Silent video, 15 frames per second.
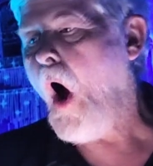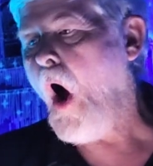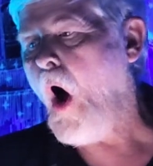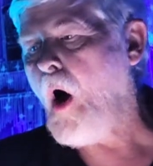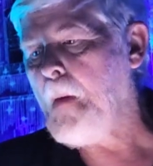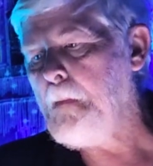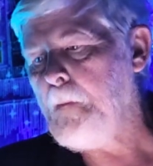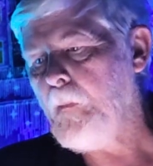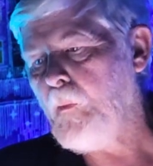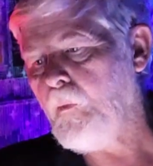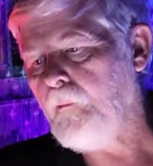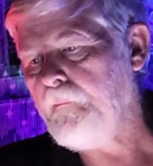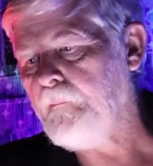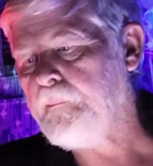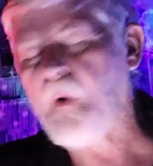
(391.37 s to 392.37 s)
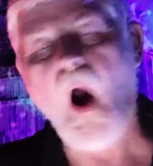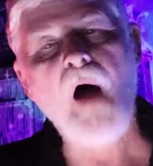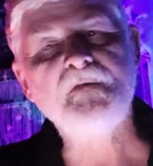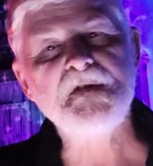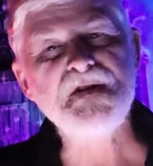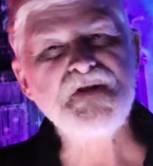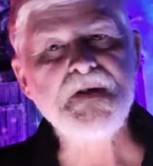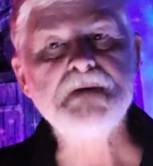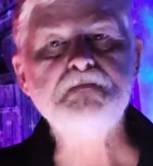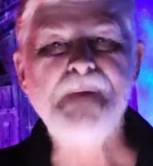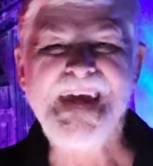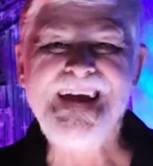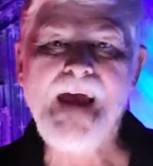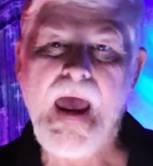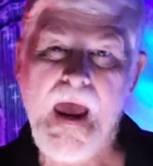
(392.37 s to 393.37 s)
um, prophecies
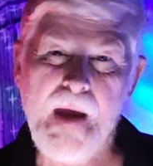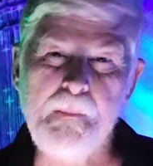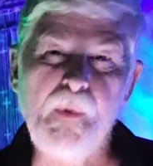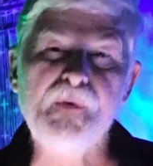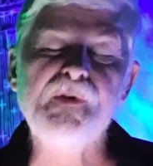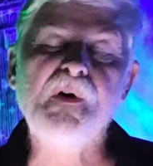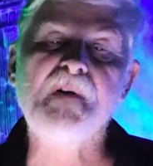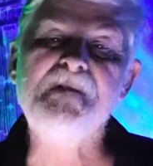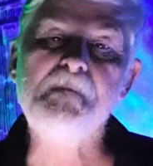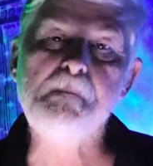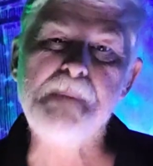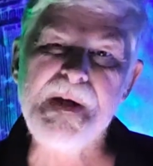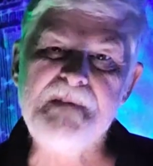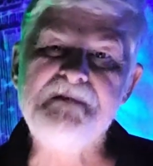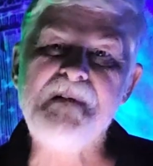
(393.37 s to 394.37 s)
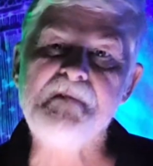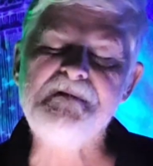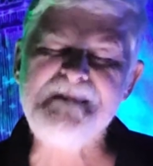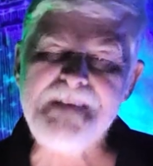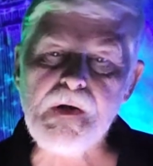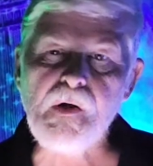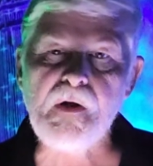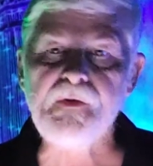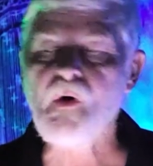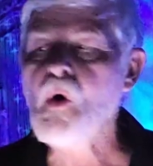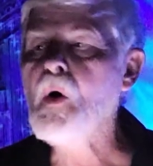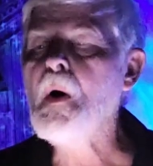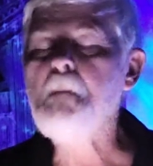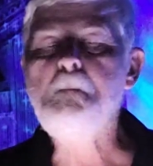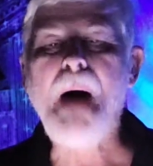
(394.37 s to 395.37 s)
being able to be fulfilled
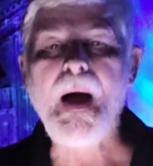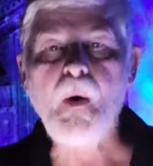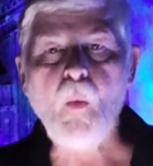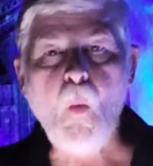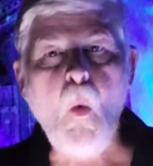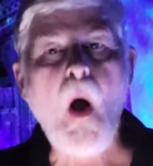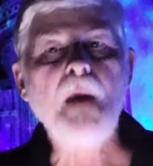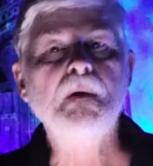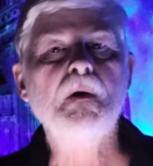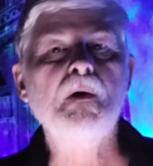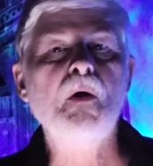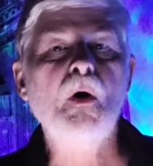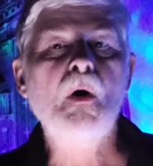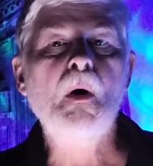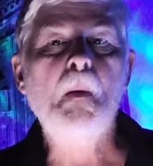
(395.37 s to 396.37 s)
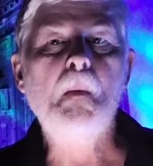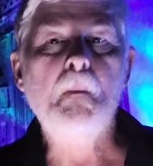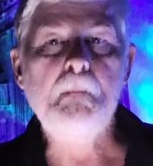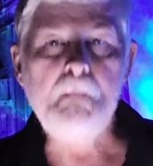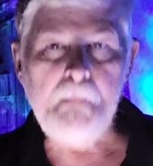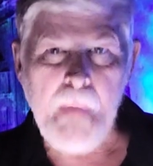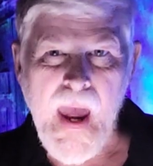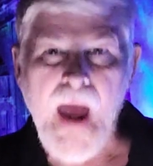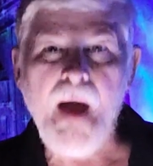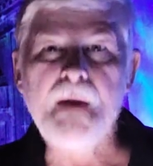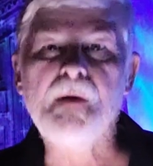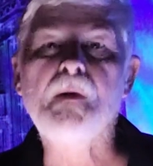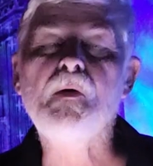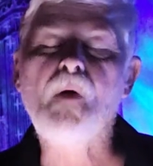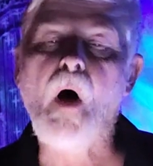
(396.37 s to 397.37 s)
by one
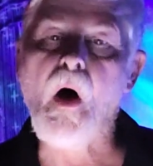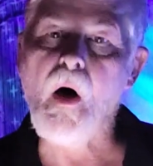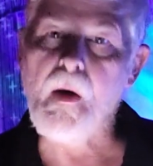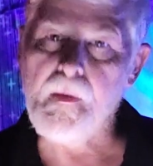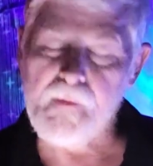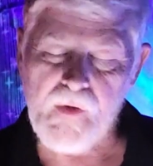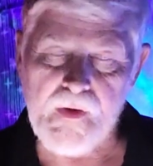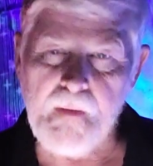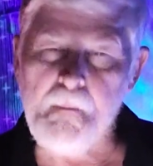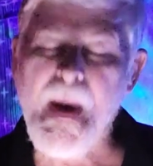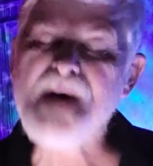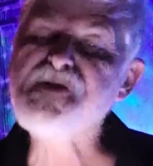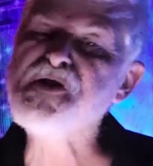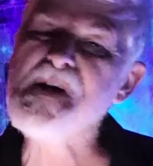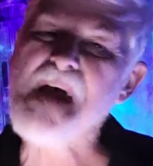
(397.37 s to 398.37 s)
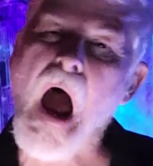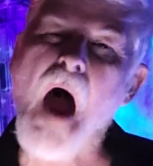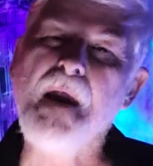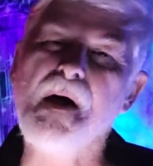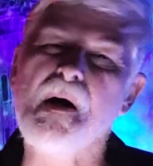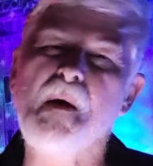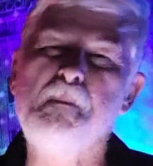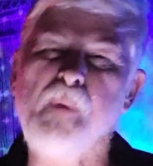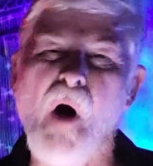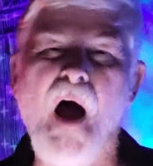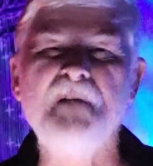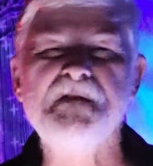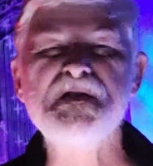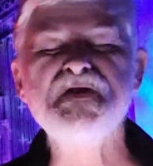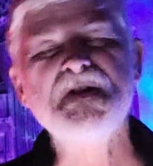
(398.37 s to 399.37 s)
man. Uh, the messianic
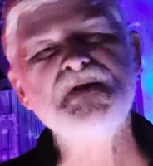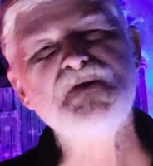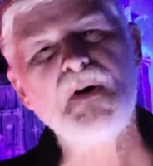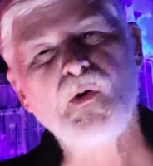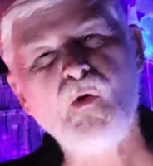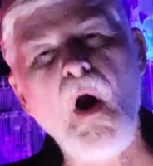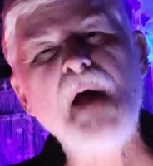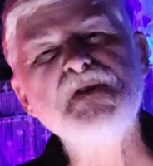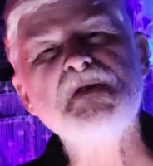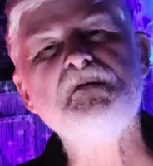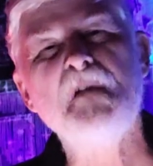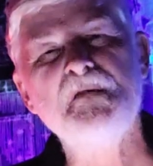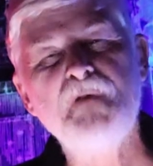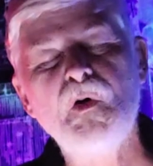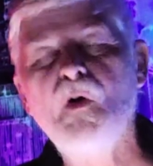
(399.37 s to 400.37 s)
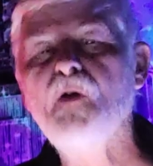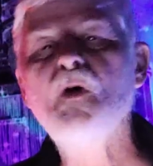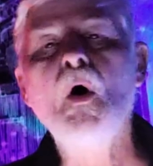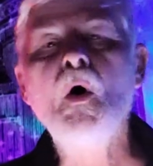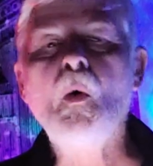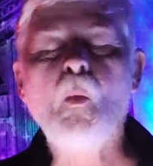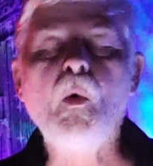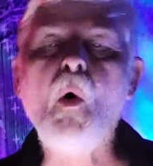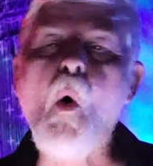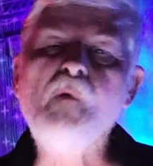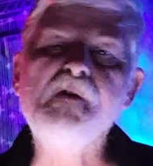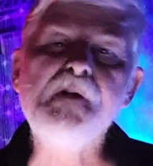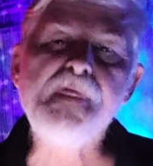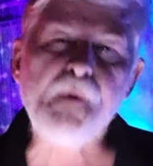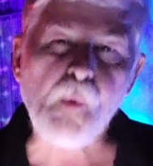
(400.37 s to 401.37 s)
prophecies that Christ fulfilled were
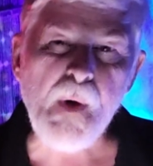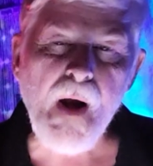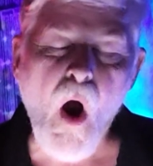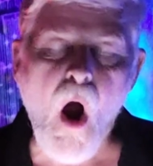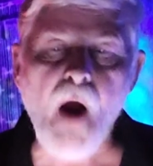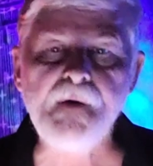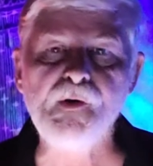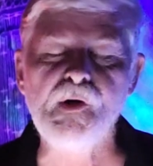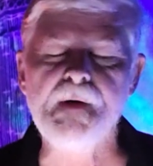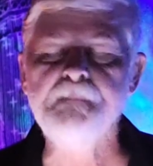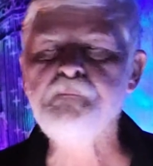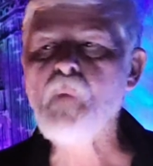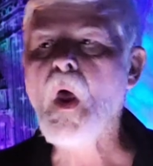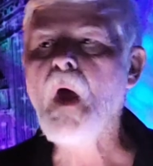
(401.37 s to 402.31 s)
over 300.